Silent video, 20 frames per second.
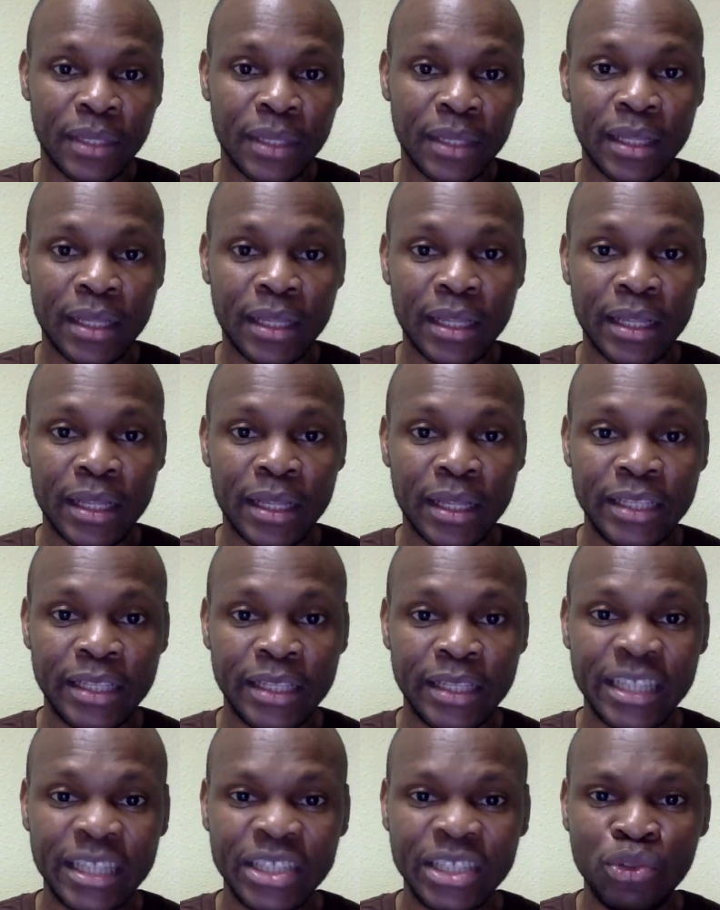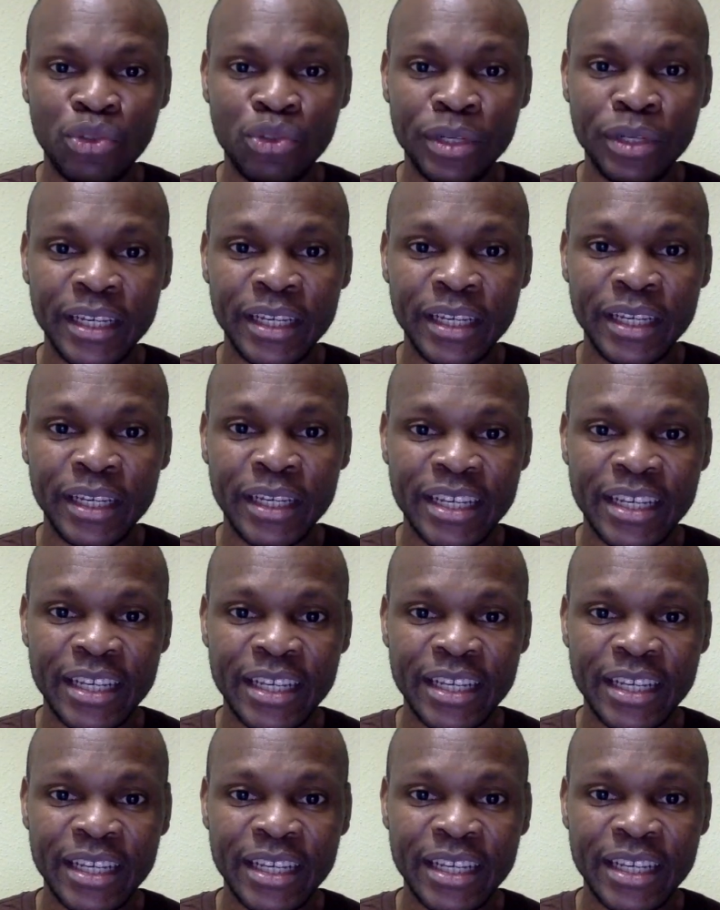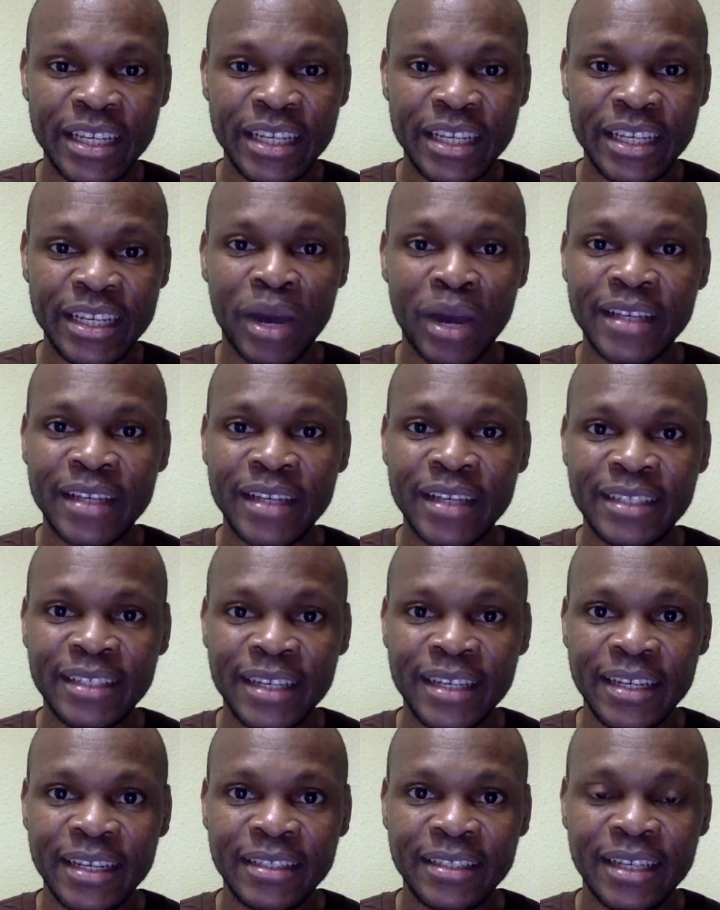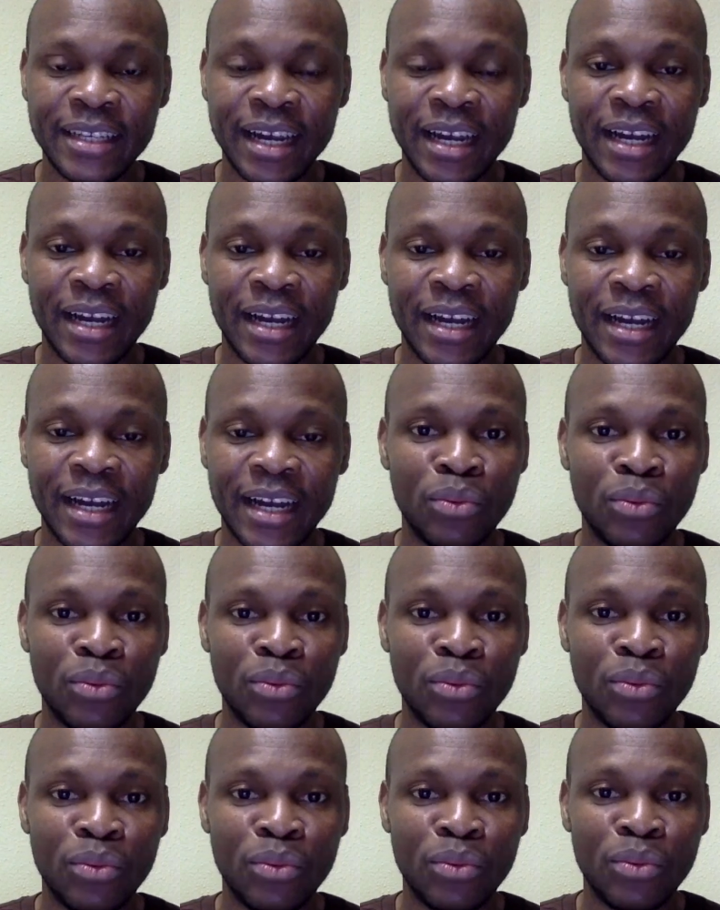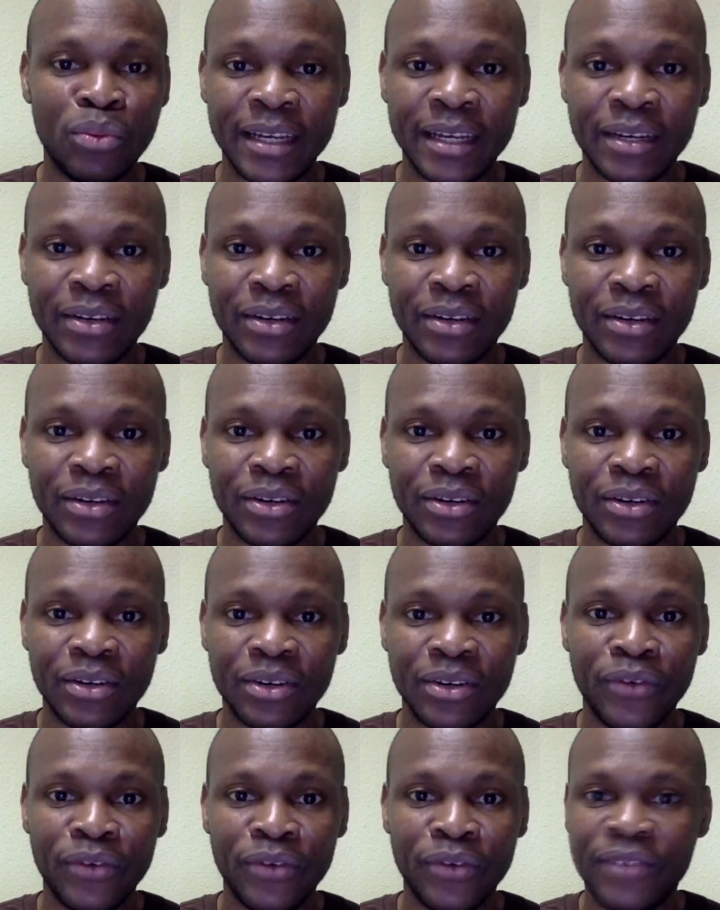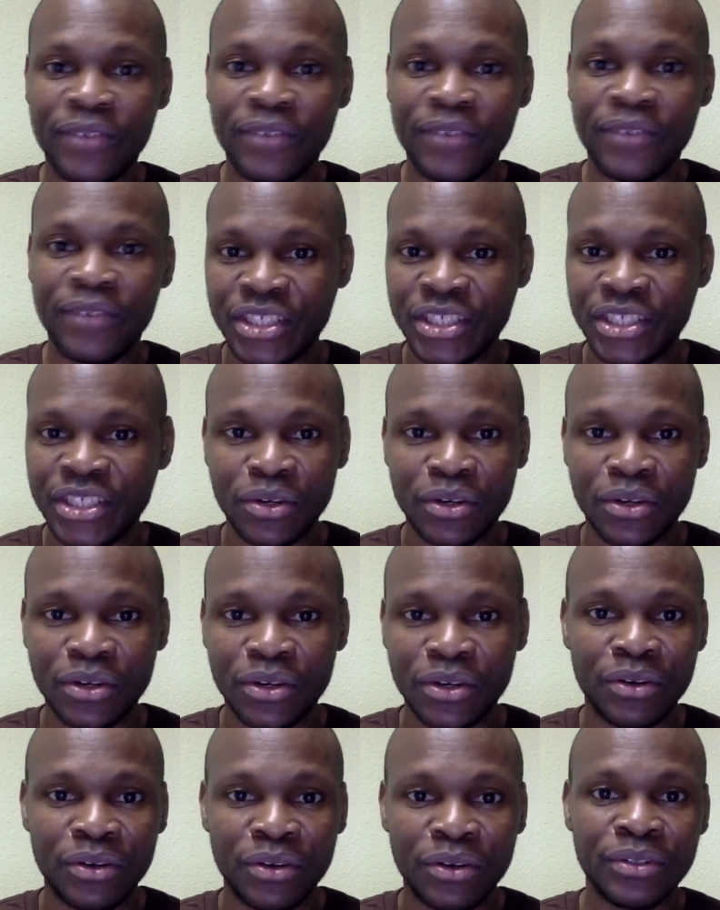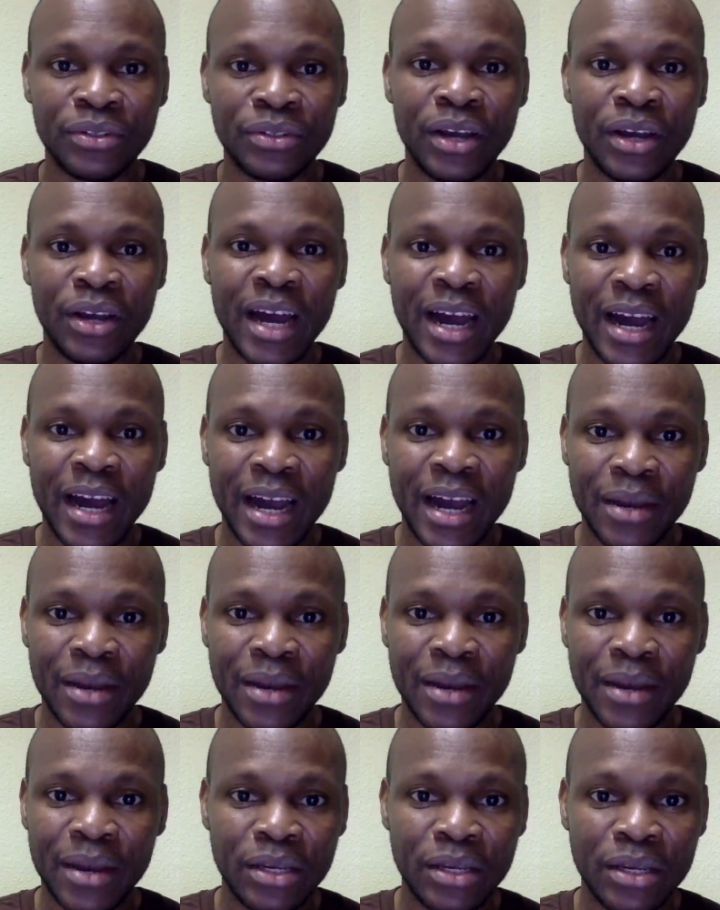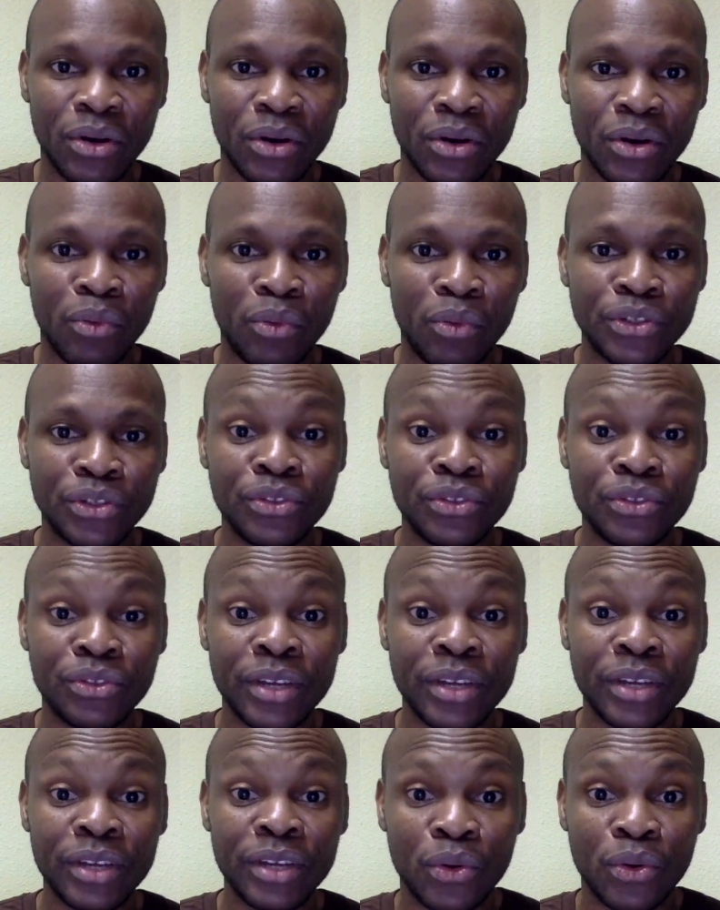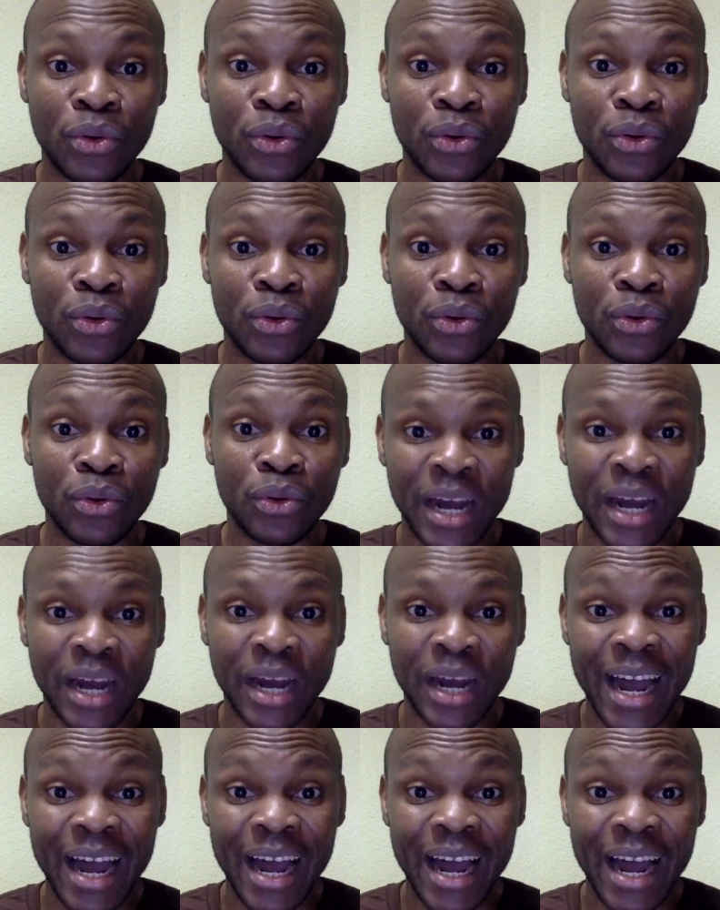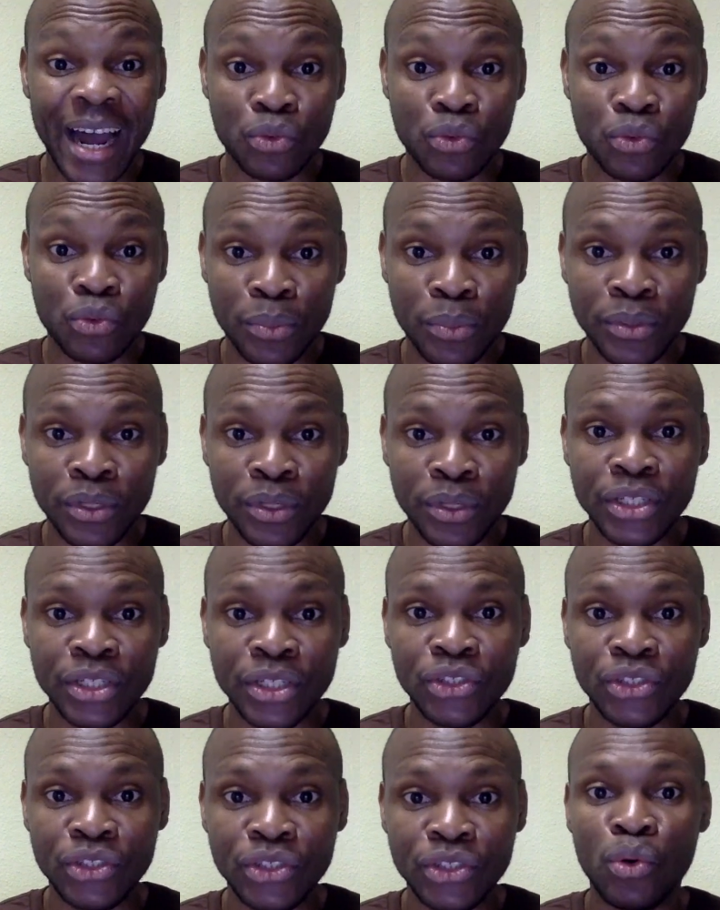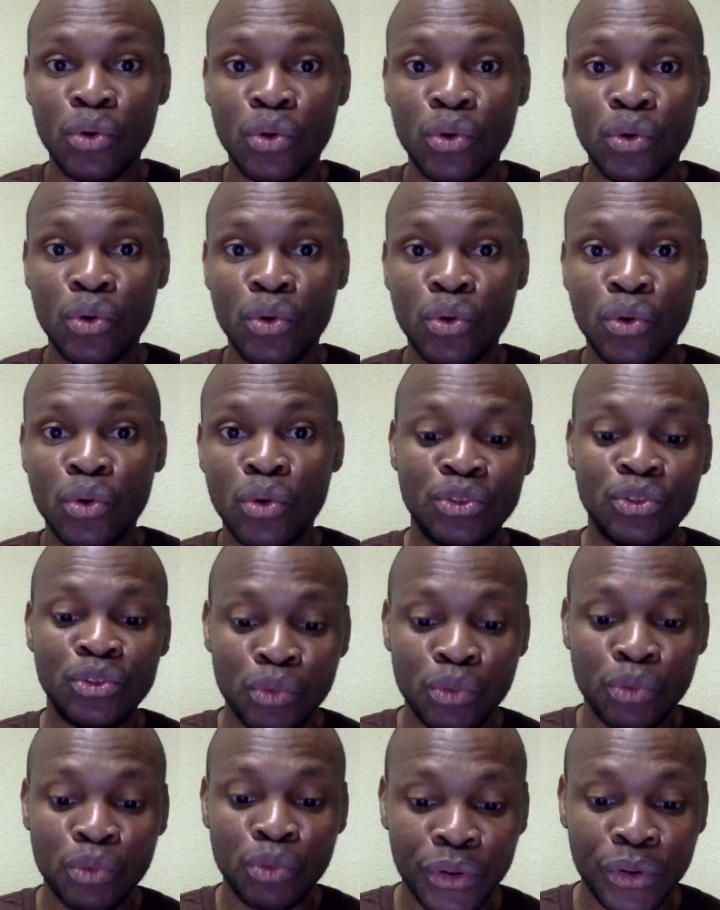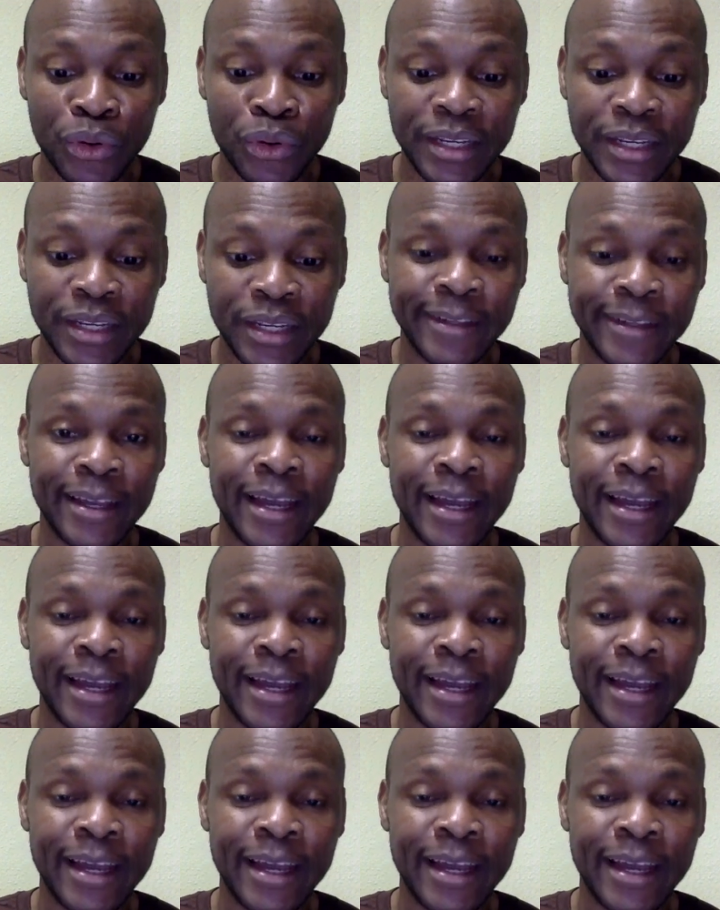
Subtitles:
That's just true in case of a crisis, nobody or no faction, army, or whatsoever group, armed group, should go destroying